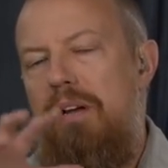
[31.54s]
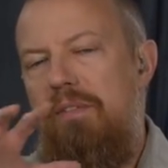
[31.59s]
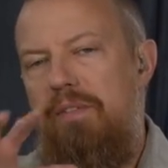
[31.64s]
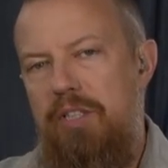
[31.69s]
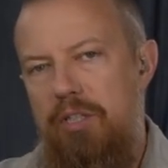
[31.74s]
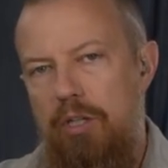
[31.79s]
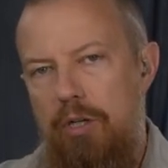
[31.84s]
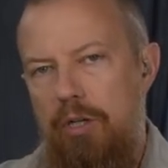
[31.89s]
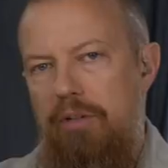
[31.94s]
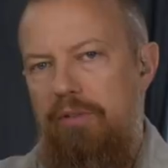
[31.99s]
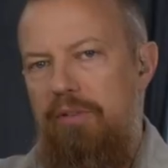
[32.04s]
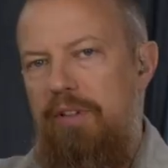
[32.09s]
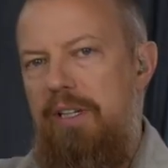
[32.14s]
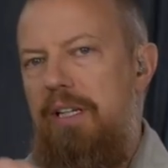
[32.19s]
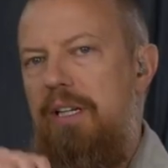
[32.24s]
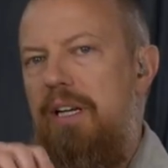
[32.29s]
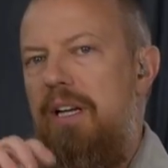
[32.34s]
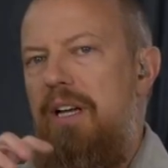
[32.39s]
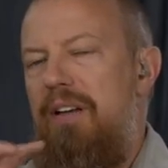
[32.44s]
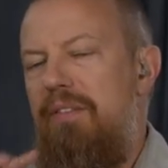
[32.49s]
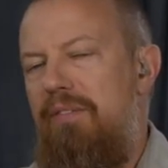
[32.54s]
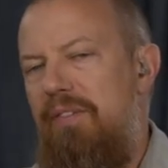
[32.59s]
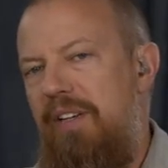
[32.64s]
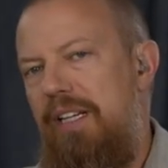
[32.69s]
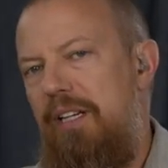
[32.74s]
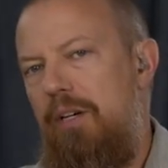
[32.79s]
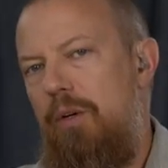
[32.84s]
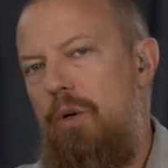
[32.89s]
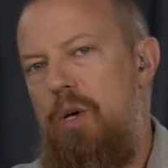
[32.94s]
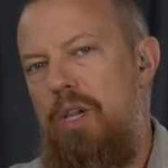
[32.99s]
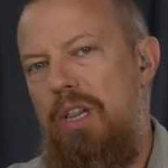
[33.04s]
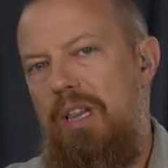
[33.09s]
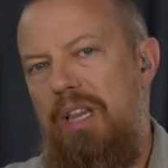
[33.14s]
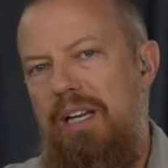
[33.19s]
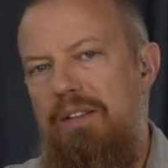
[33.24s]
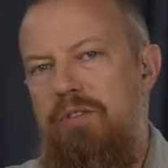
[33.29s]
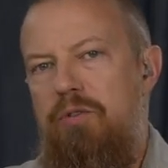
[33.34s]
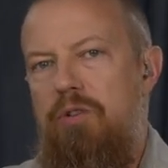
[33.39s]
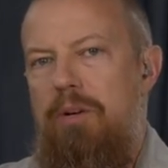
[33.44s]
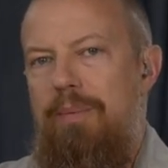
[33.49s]
photography, video,
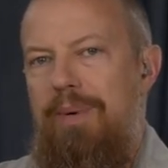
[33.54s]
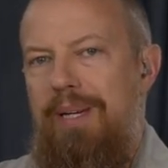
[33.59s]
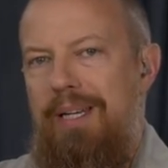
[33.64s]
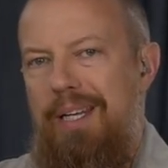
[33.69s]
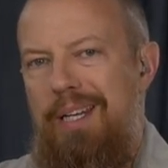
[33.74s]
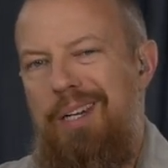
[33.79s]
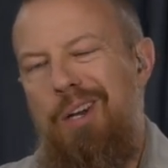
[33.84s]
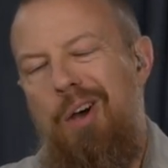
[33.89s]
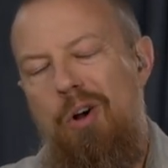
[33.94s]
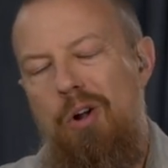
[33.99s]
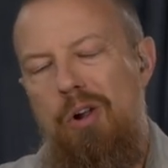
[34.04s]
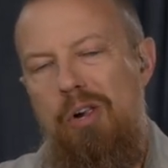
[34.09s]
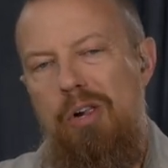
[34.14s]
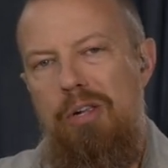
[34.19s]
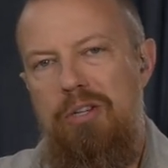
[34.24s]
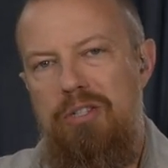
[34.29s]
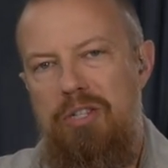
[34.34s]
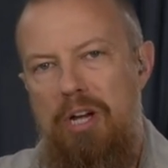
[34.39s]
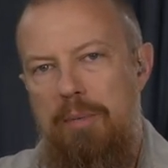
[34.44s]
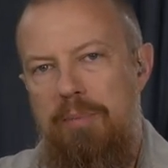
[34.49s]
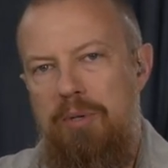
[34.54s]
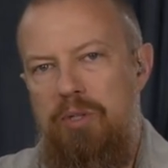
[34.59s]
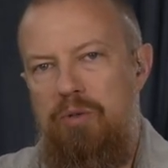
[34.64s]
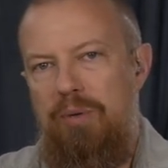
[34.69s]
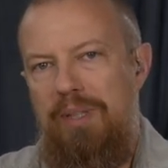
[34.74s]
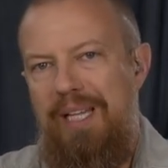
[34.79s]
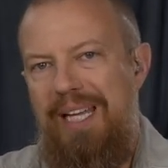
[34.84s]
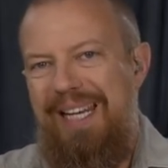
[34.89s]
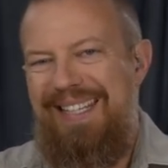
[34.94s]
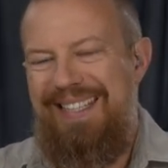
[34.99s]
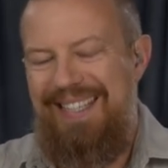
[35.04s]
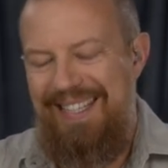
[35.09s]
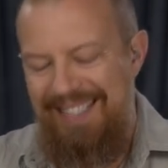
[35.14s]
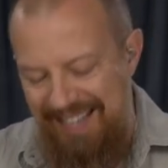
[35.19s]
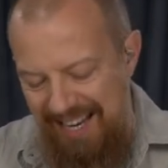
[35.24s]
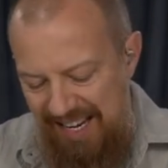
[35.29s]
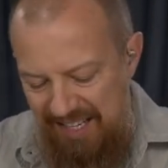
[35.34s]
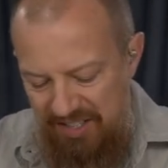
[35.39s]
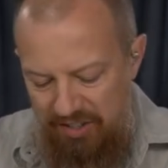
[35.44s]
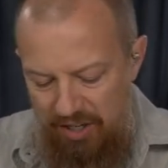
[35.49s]
live streaming, and all topics related.
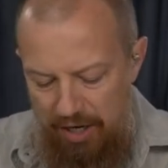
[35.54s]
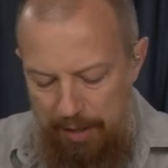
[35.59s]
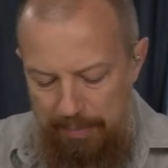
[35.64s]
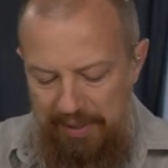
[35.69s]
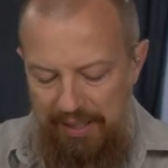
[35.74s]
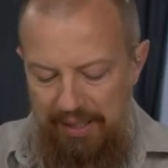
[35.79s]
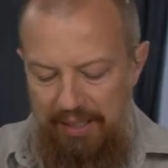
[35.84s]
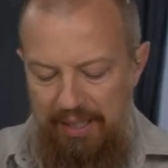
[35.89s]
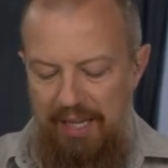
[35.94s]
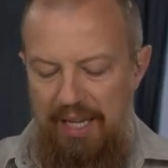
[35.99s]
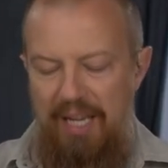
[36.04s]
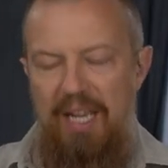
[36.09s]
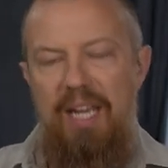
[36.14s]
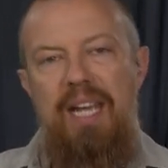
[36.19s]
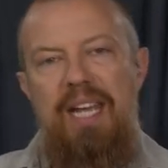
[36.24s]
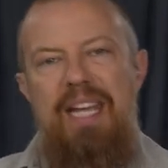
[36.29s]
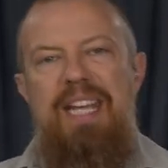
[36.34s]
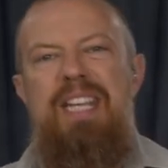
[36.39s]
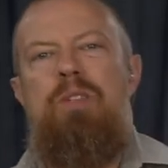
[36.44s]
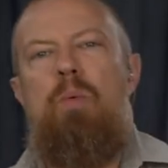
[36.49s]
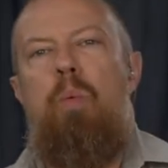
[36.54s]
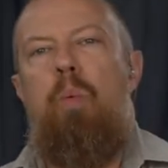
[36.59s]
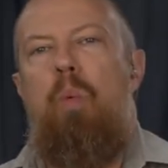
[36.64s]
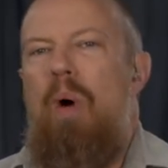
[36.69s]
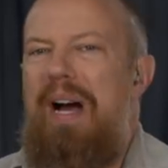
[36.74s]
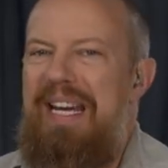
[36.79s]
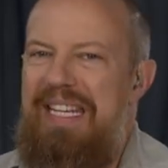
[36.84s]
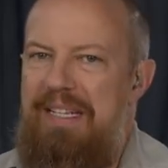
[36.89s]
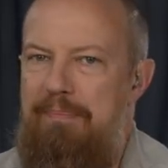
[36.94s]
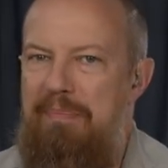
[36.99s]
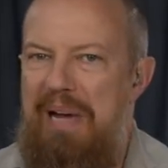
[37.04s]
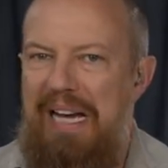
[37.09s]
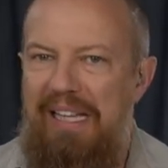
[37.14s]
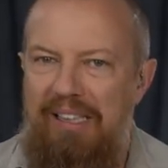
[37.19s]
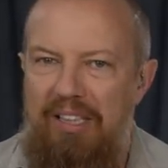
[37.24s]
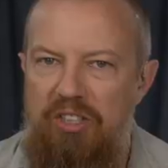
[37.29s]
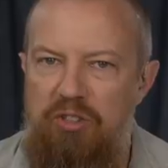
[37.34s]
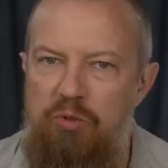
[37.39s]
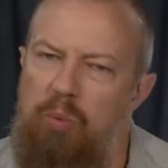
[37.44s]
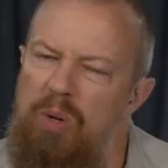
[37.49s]
Today's topic is white
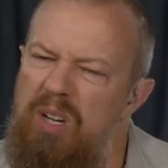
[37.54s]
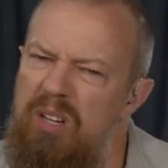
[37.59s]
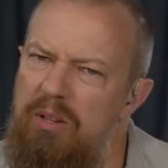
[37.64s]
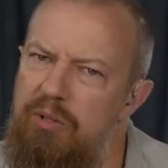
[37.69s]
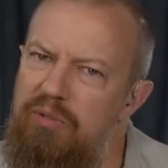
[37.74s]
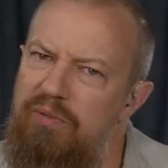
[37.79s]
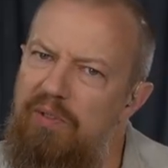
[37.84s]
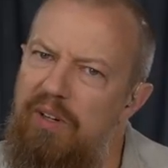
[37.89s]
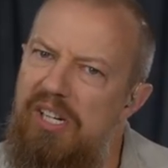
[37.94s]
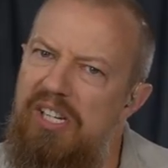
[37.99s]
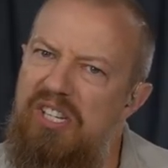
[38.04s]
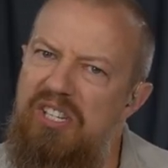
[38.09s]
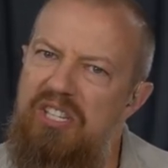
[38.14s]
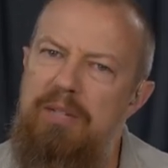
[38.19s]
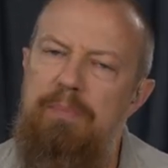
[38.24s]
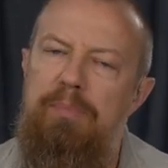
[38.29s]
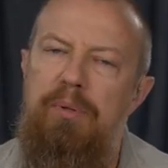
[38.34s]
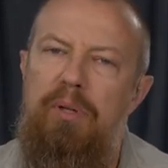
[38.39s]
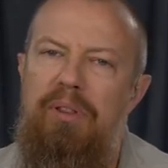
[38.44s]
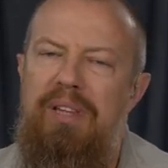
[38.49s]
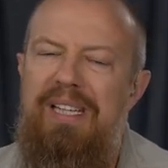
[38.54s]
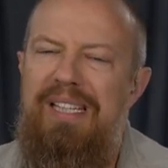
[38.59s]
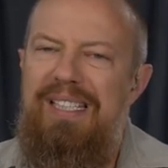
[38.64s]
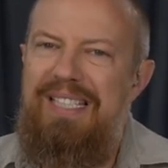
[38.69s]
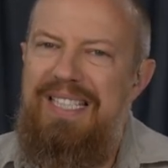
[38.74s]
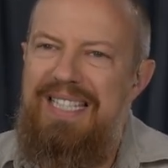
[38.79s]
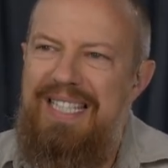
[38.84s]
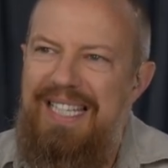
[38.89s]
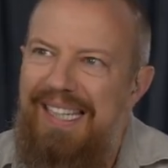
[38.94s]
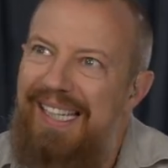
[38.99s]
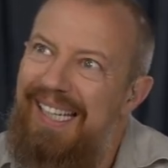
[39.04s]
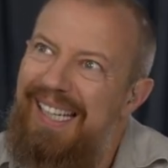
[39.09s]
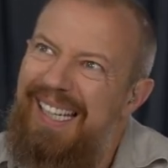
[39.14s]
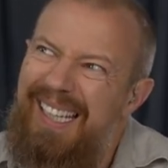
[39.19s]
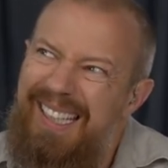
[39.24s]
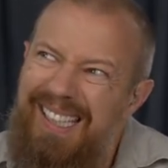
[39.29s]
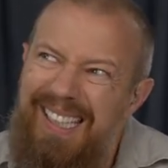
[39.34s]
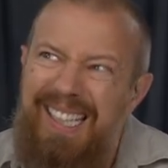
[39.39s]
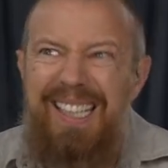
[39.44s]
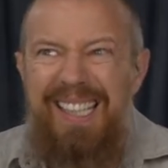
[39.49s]
balance, one of those very simple things that
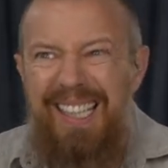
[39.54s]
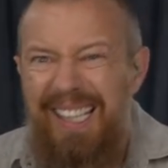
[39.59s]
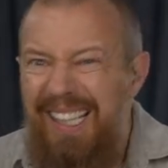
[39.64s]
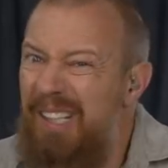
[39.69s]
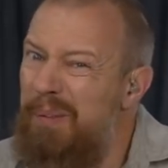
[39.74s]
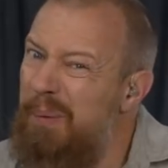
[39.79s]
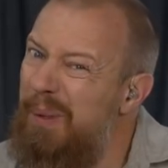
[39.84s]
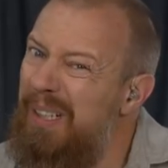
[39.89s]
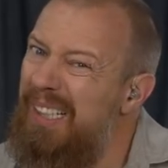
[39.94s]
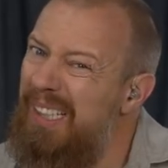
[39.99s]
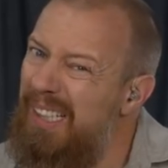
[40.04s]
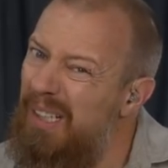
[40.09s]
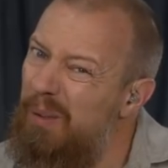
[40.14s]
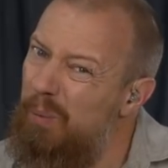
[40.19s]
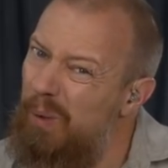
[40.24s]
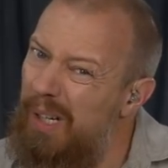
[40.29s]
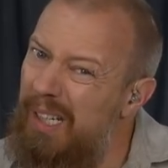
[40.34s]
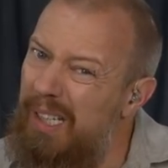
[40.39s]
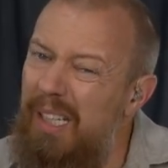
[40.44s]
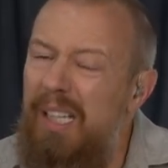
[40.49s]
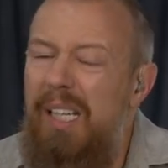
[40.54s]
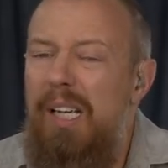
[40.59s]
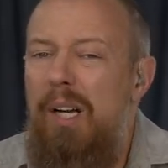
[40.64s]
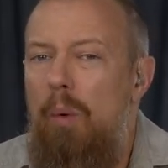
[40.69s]
you kind of want to get right.